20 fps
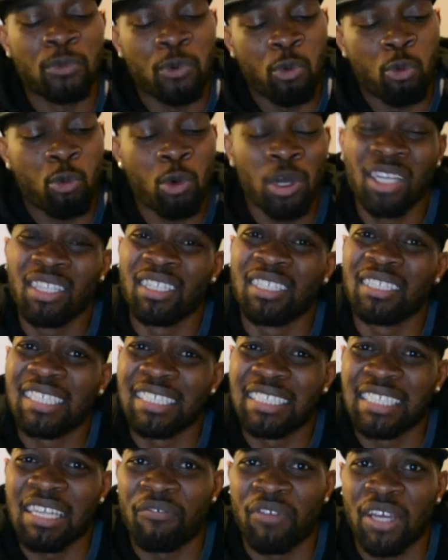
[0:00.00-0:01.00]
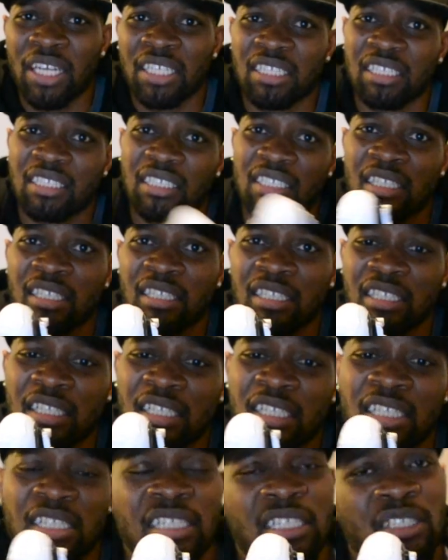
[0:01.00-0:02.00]
One of the disadvantages to these
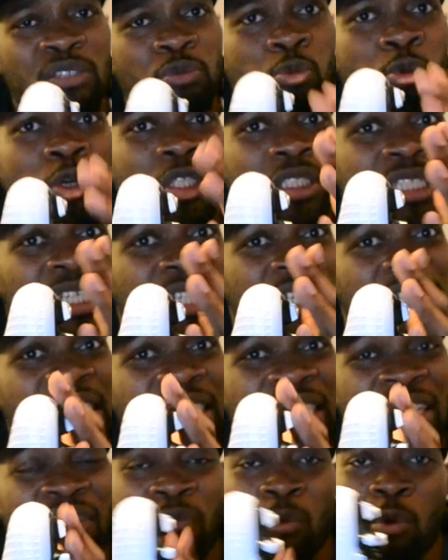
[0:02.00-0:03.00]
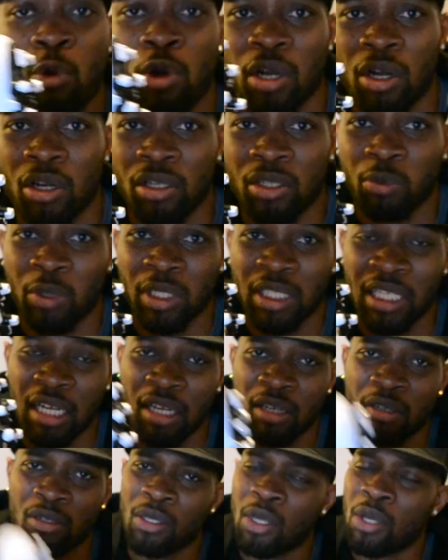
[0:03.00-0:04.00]
cleats is once the cleats have worn all the way down,
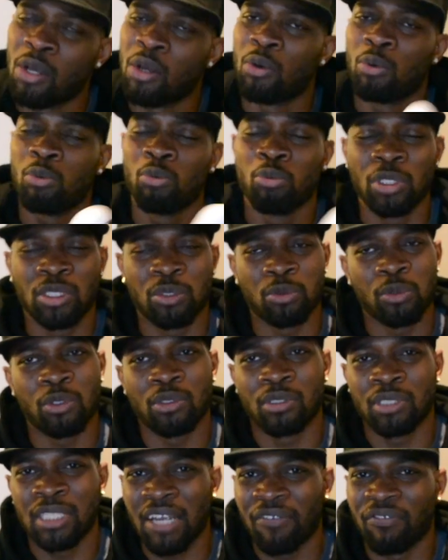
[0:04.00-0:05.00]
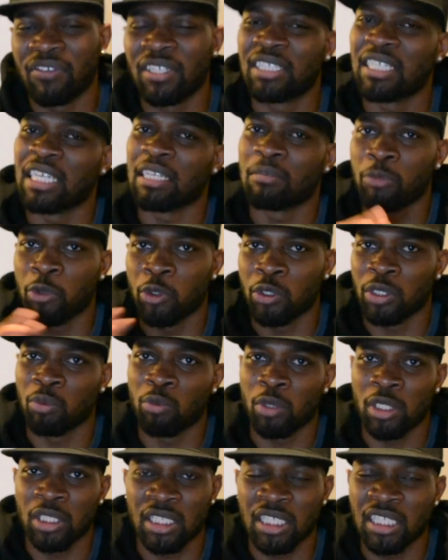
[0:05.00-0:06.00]
which will definitely take more than
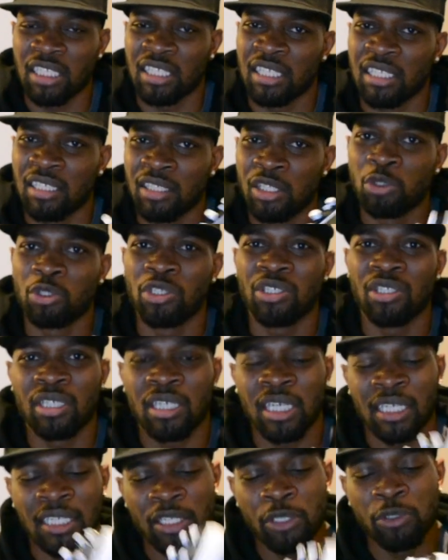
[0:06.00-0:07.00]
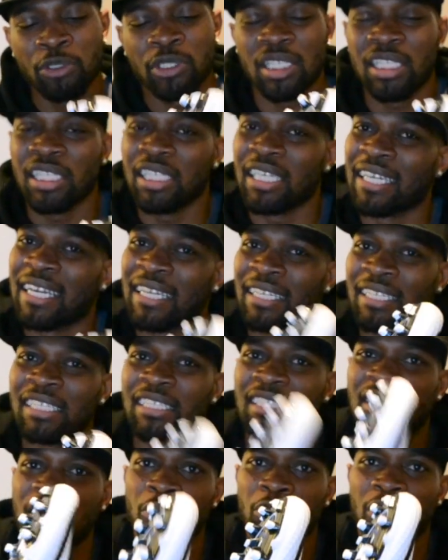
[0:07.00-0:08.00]
one season. You can usually get at
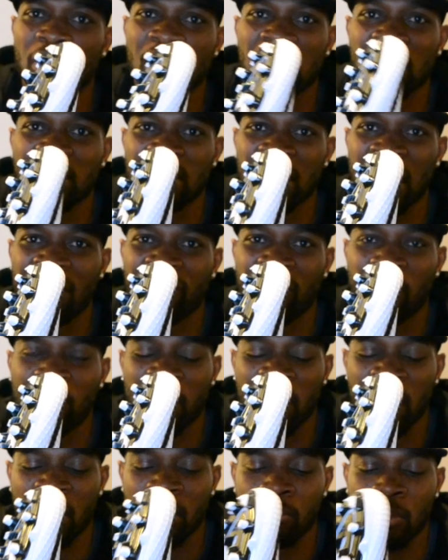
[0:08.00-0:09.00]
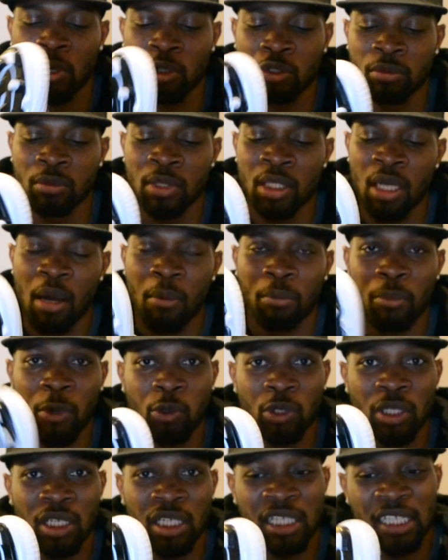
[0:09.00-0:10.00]
least 2 seasons out of a pair of
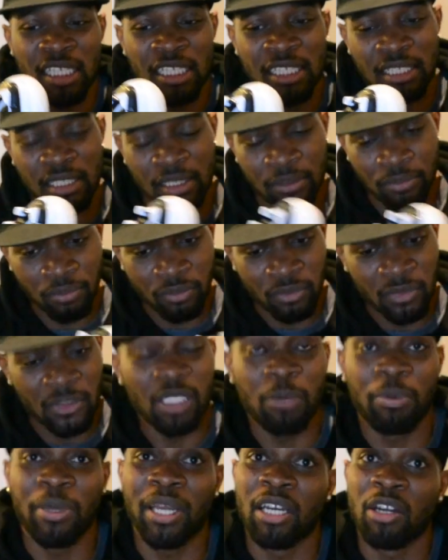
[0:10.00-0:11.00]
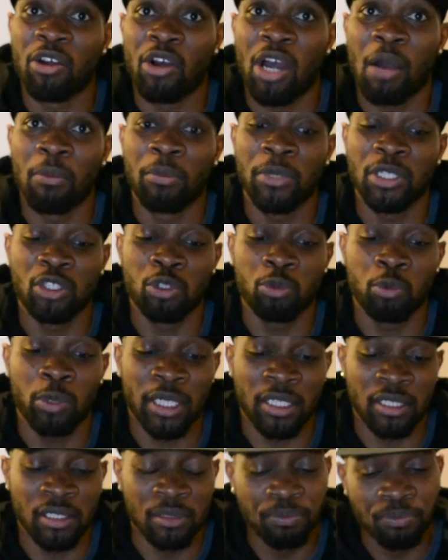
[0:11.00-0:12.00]
molded cleats, depending on how much you wear
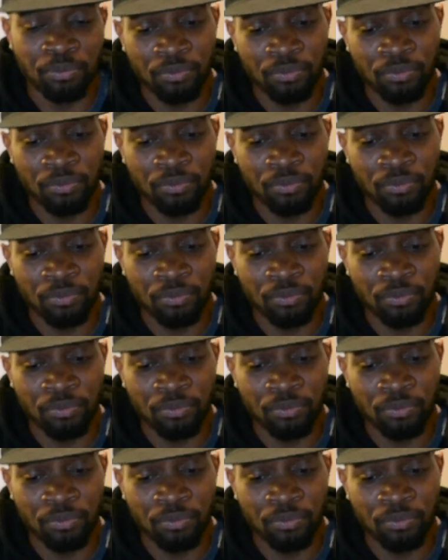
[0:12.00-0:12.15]
them.